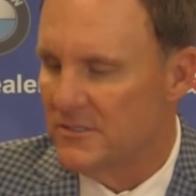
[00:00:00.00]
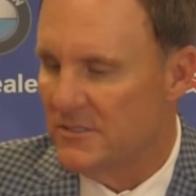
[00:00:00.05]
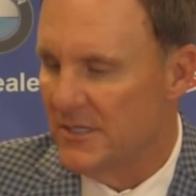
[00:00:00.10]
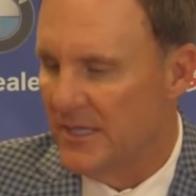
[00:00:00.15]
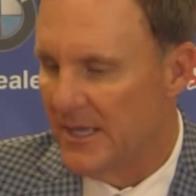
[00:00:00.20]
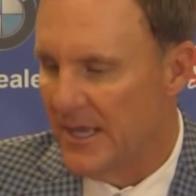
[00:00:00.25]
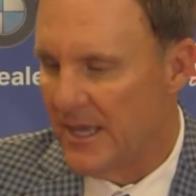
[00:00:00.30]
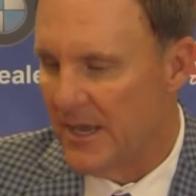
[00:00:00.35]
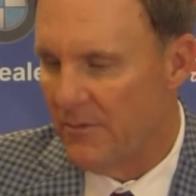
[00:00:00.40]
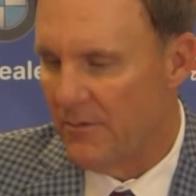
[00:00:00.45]

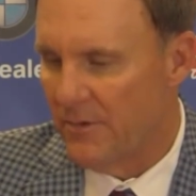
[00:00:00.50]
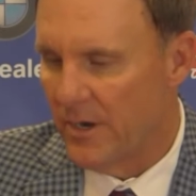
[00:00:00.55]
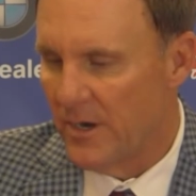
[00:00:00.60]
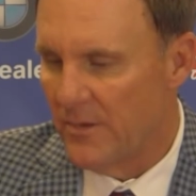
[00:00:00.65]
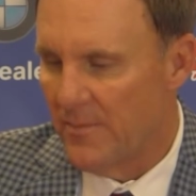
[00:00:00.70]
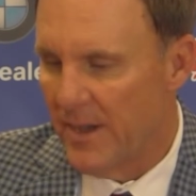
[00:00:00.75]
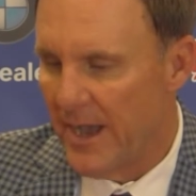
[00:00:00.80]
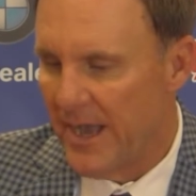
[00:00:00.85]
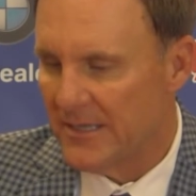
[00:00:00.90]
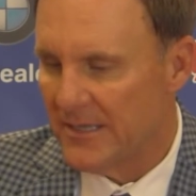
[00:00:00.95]
They got a
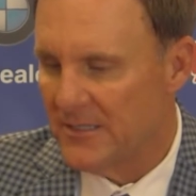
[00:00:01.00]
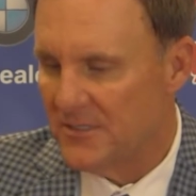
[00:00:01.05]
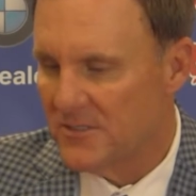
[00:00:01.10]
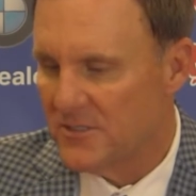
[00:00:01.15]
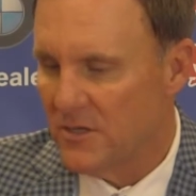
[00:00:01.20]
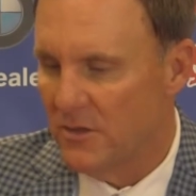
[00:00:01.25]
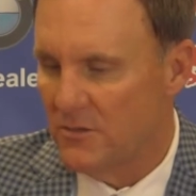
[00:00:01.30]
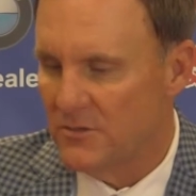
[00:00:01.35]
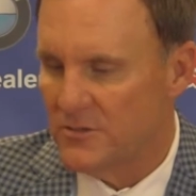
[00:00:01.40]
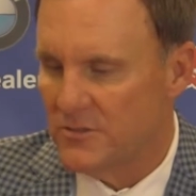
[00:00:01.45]
running back that's
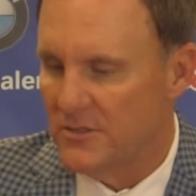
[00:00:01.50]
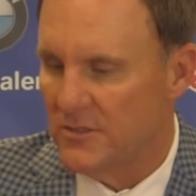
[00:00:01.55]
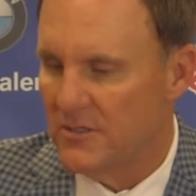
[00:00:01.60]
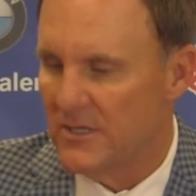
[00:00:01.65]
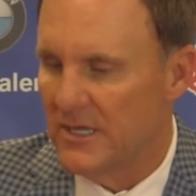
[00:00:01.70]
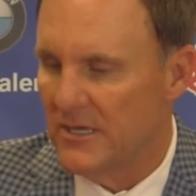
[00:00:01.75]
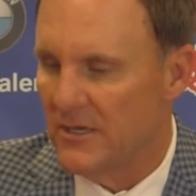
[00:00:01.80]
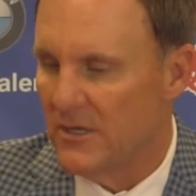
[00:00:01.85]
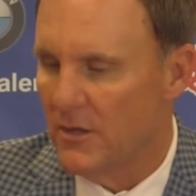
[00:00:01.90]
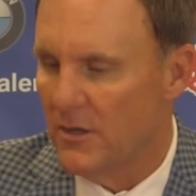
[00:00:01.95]
close to
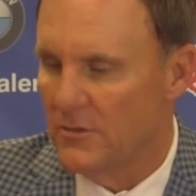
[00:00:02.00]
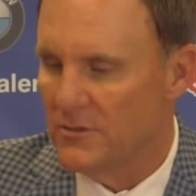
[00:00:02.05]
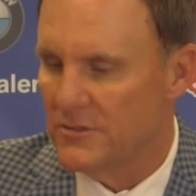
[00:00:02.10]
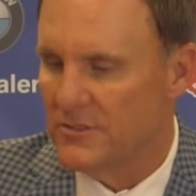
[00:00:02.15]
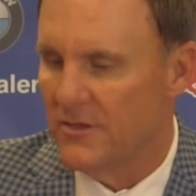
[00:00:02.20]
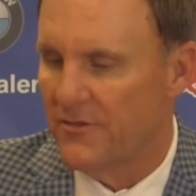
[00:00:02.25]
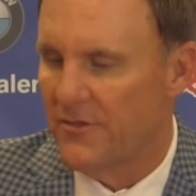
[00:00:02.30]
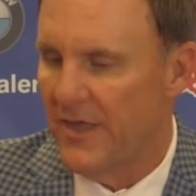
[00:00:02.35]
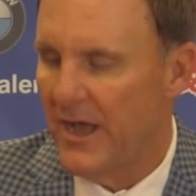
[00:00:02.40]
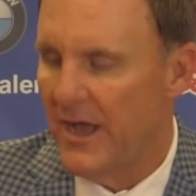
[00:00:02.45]
getting close
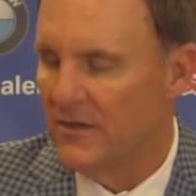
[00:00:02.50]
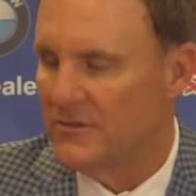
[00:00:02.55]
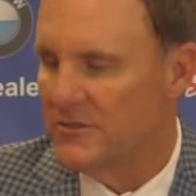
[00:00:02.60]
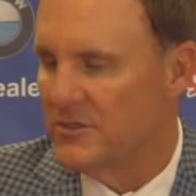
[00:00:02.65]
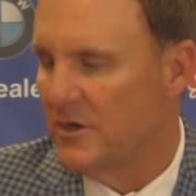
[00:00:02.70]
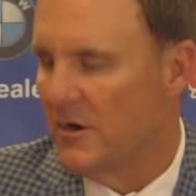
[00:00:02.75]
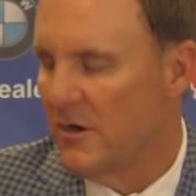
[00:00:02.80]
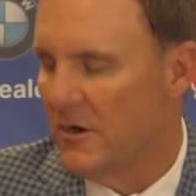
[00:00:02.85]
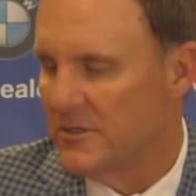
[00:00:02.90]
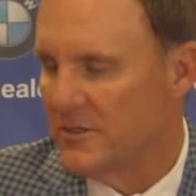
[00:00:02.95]
to a
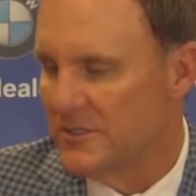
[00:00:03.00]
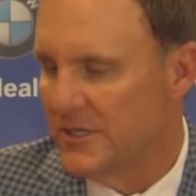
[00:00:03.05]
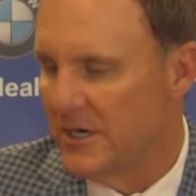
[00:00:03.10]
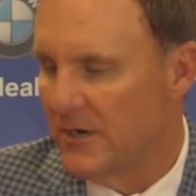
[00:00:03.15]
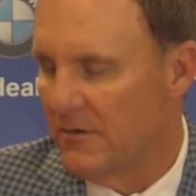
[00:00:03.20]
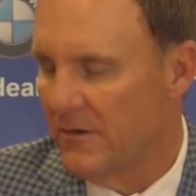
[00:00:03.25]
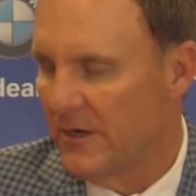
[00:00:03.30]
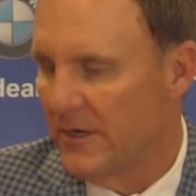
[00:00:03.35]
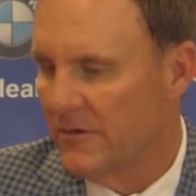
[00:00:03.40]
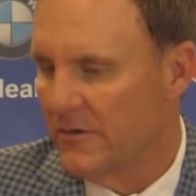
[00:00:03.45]
thousand yards.
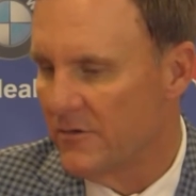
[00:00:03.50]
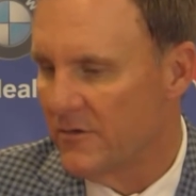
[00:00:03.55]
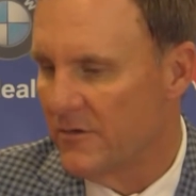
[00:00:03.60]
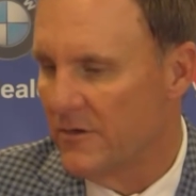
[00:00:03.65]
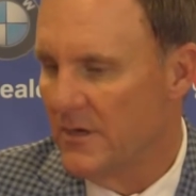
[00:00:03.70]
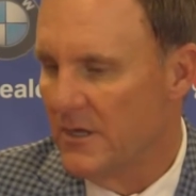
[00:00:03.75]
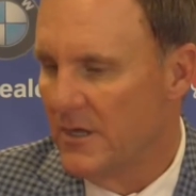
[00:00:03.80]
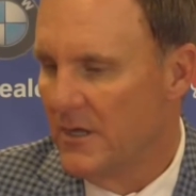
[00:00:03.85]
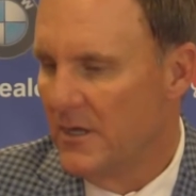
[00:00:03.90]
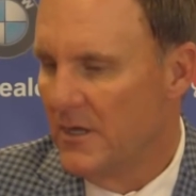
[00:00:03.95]
Darrell
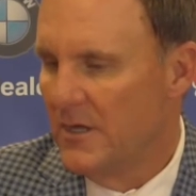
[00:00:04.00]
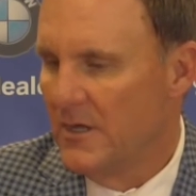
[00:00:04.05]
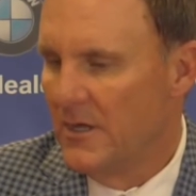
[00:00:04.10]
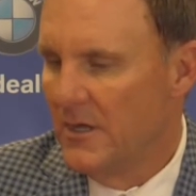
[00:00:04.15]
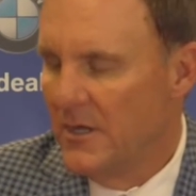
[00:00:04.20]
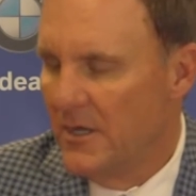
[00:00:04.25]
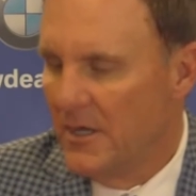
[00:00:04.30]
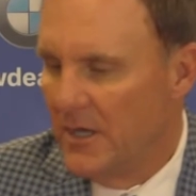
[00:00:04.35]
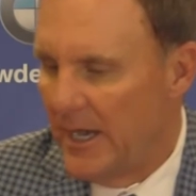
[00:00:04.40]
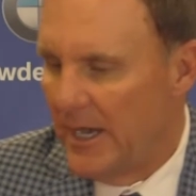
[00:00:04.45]
Henderson.
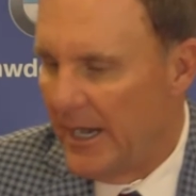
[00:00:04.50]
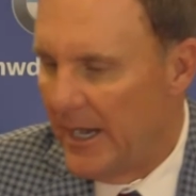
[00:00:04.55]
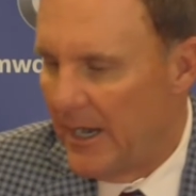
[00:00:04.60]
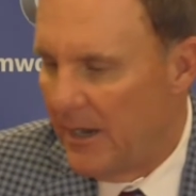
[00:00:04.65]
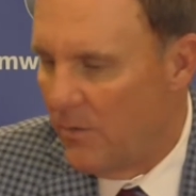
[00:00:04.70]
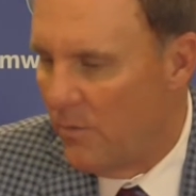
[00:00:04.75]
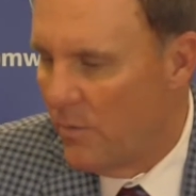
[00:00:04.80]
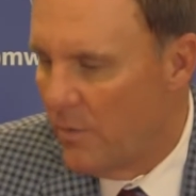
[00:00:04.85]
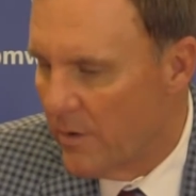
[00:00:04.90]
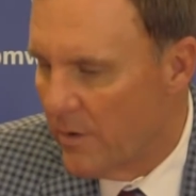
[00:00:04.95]

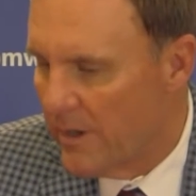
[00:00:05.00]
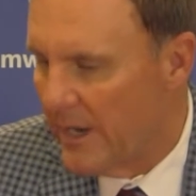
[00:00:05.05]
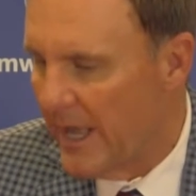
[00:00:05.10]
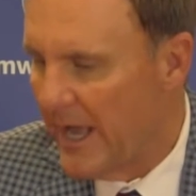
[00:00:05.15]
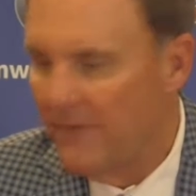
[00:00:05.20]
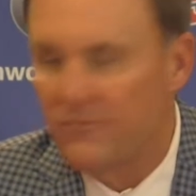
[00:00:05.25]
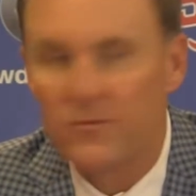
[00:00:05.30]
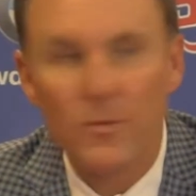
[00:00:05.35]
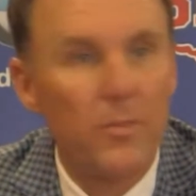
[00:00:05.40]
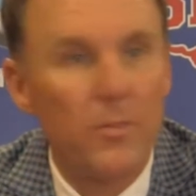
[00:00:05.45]
Uh, we're going to
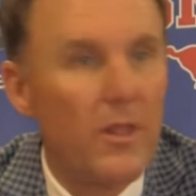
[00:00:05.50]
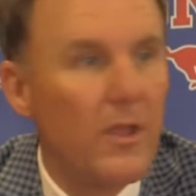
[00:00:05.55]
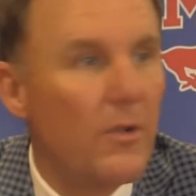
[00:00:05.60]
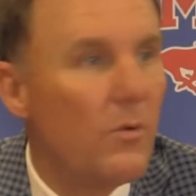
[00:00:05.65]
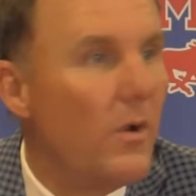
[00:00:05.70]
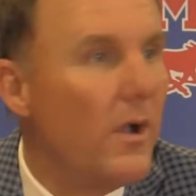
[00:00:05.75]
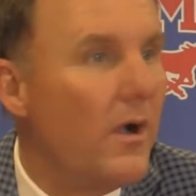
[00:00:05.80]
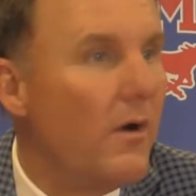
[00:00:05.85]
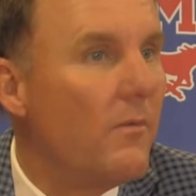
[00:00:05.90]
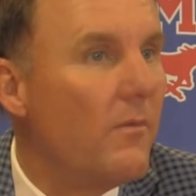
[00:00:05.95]
have to play
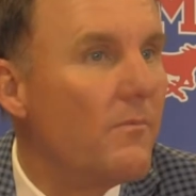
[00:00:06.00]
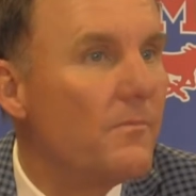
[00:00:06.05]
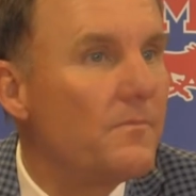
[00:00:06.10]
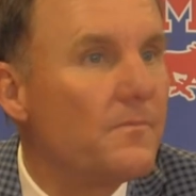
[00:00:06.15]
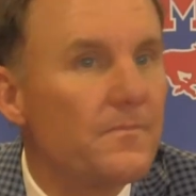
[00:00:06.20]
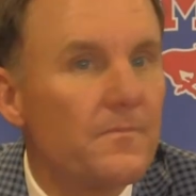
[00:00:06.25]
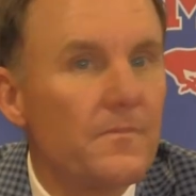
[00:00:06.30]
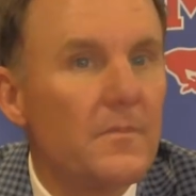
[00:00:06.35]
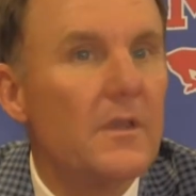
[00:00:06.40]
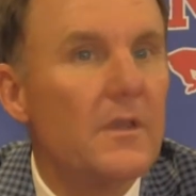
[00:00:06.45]
well
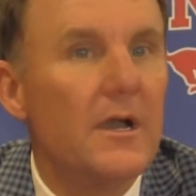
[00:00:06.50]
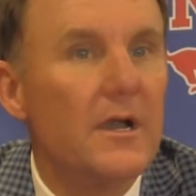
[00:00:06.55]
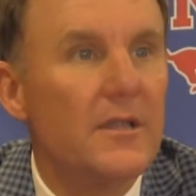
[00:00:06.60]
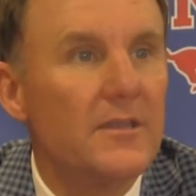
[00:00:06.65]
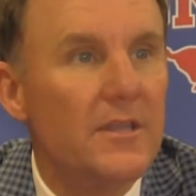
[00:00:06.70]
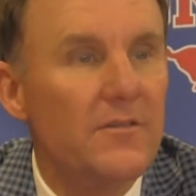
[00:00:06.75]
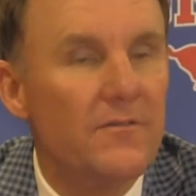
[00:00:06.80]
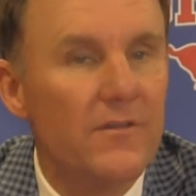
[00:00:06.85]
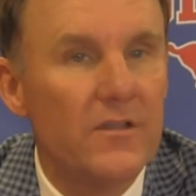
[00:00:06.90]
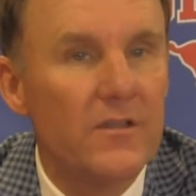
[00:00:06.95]
uh,
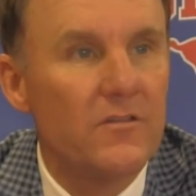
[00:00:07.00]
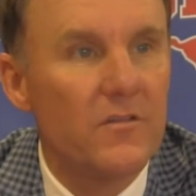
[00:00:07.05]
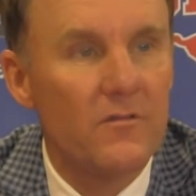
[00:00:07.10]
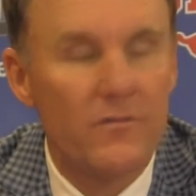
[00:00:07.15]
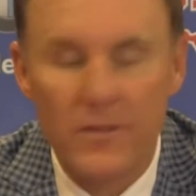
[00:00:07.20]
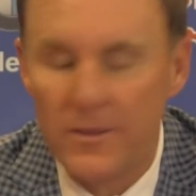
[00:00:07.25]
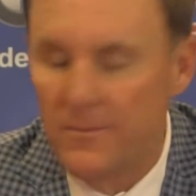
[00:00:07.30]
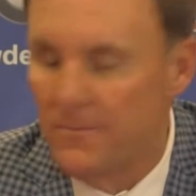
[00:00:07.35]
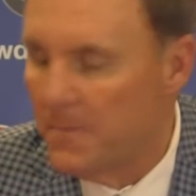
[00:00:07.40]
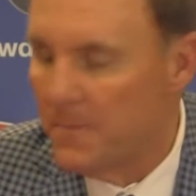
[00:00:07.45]

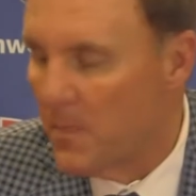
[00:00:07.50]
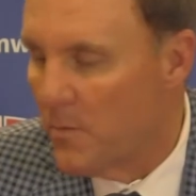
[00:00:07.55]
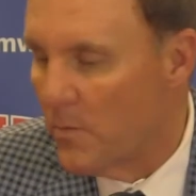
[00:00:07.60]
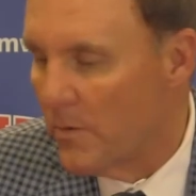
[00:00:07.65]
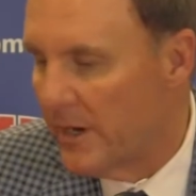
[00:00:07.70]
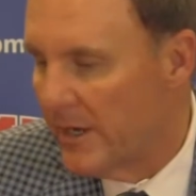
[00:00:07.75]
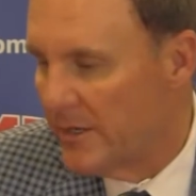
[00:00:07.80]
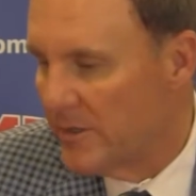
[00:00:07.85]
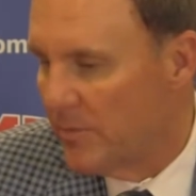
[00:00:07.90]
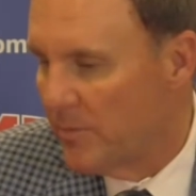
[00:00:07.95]
defensively. We're
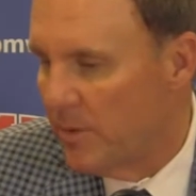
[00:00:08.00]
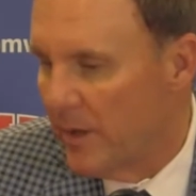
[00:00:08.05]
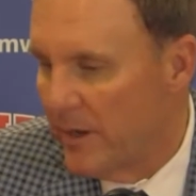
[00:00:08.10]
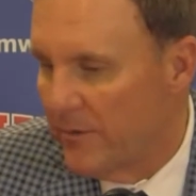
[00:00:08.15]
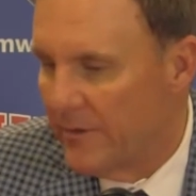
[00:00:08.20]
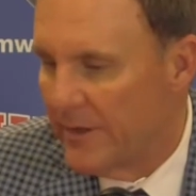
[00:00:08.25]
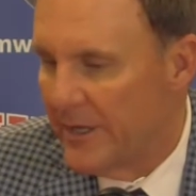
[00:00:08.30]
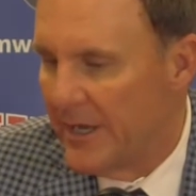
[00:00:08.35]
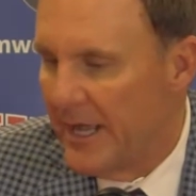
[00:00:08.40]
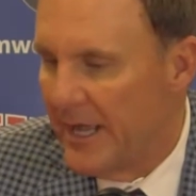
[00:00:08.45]
going to have to play
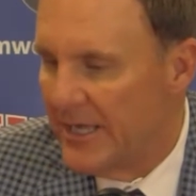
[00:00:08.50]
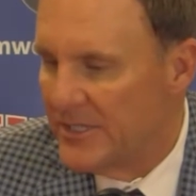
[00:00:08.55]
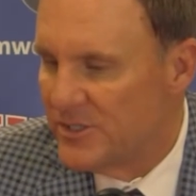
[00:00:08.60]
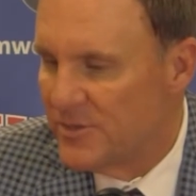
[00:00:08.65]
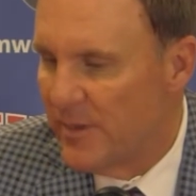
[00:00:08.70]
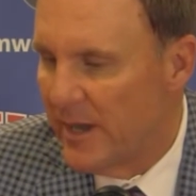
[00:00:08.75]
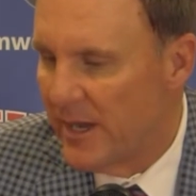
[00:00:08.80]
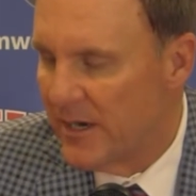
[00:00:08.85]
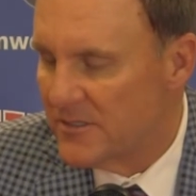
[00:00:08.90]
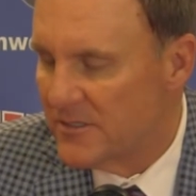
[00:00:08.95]
with an edge
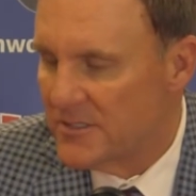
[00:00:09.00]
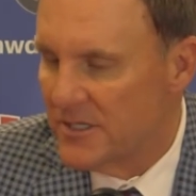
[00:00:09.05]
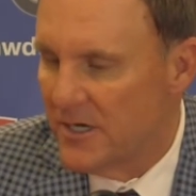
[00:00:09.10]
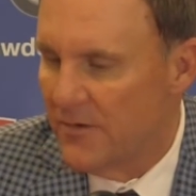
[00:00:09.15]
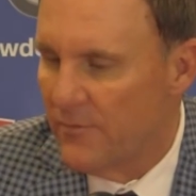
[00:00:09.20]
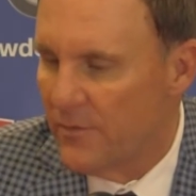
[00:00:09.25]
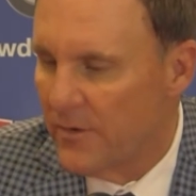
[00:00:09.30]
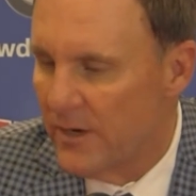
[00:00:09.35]
about ourselves.